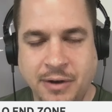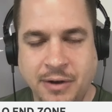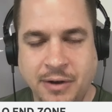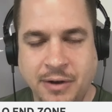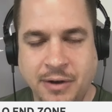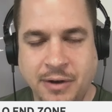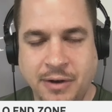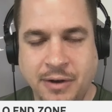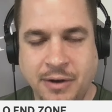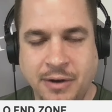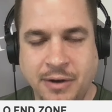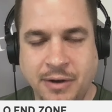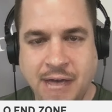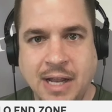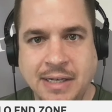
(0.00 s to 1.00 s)
now with
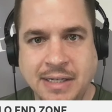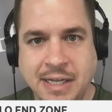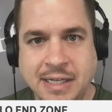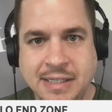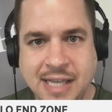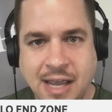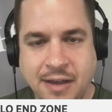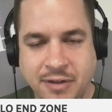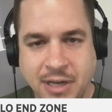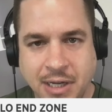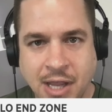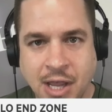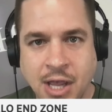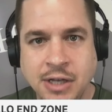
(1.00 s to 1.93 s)
Stephon Diggs having